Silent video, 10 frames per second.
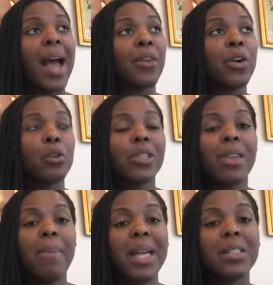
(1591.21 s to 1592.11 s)
Either go to
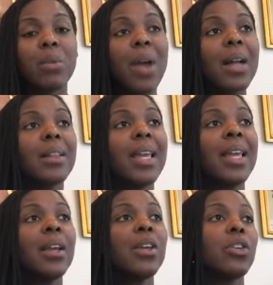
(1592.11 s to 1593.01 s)
the bank
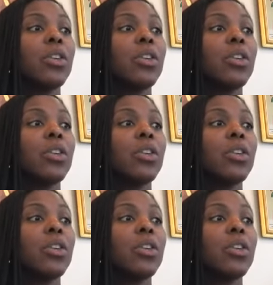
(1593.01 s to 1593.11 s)
directly,